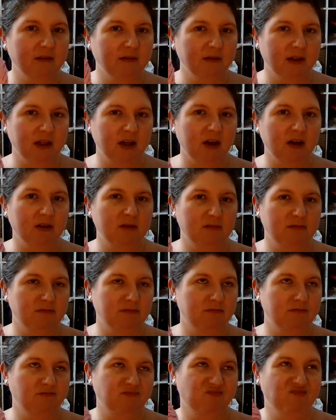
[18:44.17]
yarn,
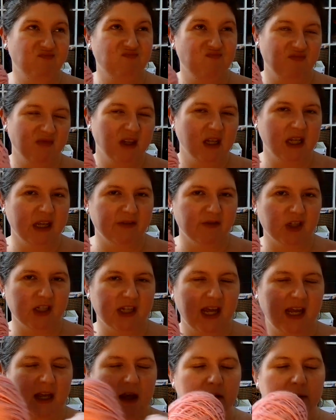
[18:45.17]
give or
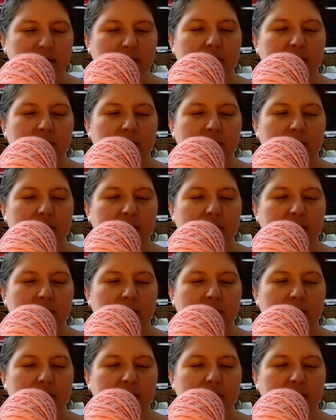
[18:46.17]
take.